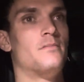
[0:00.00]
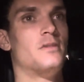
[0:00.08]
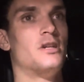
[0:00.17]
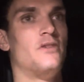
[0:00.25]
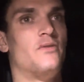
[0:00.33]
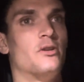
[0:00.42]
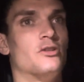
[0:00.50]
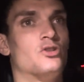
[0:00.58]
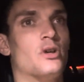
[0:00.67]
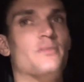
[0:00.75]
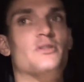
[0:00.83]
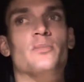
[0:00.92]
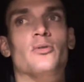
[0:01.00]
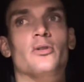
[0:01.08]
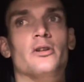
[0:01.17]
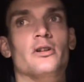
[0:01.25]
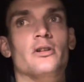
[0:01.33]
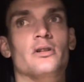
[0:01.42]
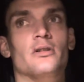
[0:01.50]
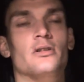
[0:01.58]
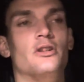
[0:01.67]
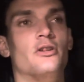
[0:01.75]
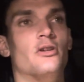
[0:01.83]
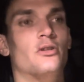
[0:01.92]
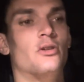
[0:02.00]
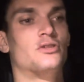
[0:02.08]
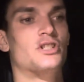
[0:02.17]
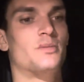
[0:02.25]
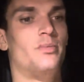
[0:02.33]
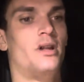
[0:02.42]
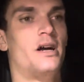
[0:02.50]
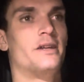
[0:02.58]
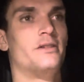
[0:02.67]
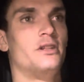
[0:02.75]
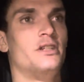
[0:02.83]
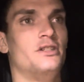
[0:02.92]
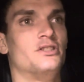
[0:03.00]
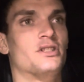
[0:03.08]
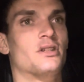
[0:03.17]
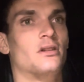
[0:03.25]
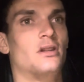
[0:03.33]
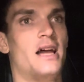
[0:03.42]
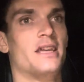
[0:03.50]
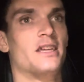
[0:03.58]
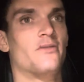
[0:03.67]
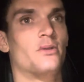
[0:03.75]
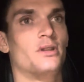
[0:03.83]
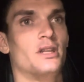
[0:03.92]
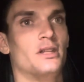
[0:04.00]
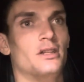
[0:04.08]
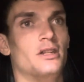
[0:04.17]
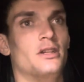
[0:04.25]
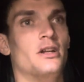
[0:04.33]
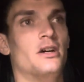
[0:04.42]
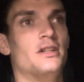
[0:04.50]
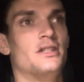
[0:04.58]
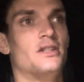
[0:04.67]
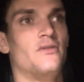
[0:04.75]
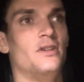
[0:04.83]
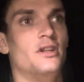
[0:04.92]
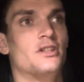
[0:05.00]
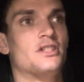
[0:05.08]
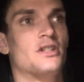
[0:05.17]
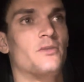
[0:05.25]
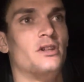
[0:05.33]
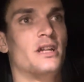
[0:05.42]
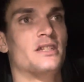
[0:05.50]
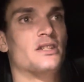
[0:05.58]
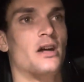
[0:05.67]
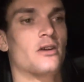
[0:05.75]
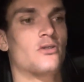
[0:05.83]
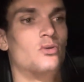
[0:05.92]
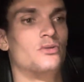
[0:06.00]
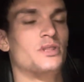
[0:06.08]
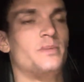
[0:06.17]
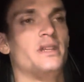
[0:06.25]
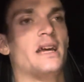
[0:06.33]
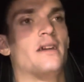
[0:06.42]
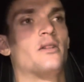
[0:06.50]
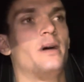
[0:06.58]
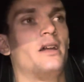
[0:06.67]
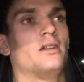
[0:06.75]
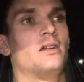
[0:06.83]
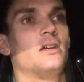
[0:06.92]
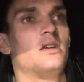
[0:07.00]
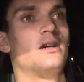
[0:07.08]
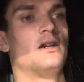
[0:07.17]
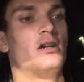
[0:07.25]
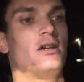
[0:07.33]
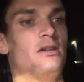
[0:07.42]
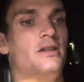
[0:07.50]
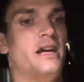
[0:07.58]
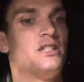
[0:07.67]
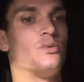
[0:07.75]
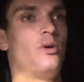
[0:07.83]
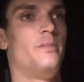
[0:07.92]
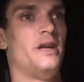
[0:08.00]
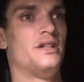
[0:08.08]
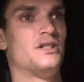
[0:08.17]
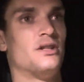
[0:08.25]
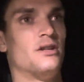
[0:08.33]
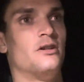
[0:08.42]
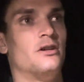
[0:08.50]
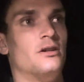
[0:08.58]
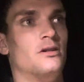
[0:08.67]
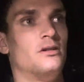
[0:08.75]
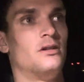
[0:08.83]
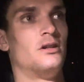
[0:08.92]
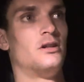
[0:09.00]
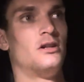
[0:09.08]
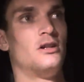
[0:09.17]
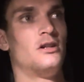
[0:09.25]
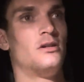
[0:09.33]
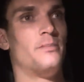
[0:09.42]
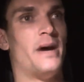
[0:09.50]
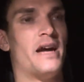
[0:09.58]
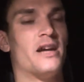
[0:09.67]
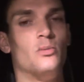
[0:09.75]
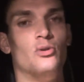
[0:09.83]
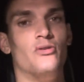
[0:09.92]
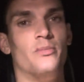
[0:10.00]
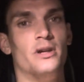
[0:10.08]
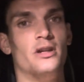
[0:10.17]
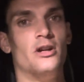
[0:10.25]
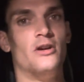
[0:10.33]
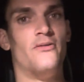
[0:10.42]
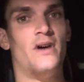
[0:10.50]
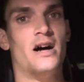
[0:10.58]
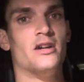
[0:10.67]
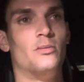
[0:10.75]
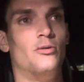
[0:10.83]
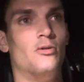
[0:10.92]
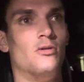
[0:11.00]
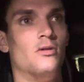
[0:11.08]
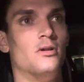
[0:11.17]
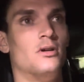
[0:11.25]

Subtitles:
if you're a Trump supporter, don't just blindly just like everything that he does. If he does something that's not cool, speak out about it. That's what makes the MAGA movement a viable